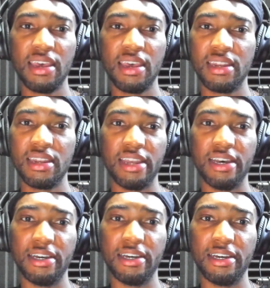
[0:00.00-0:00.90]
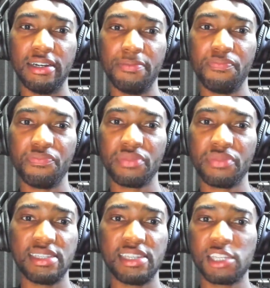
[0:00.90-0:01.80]

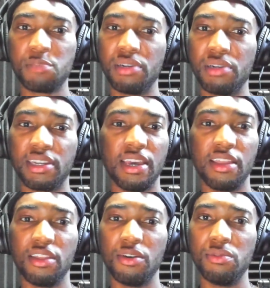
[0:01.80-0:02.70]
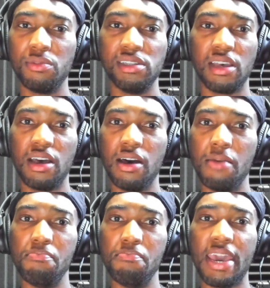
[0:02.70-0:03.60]
that six put together was
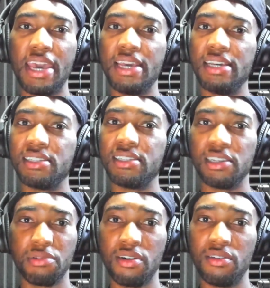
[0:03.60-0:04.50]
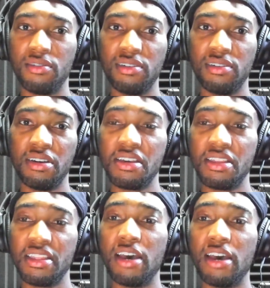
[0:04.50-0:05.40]
amazing, bro.
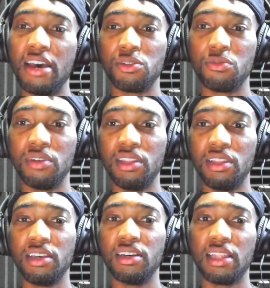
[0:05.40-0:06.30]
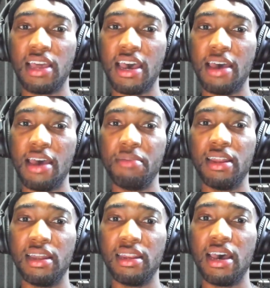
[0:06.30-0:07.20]
That was a really good collab that
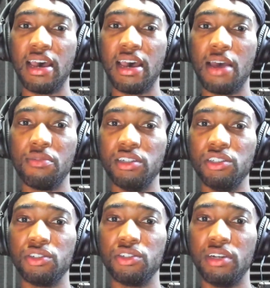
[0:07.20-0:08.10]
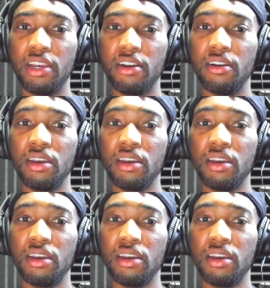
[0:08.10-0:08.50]
I really enjoyed hearing.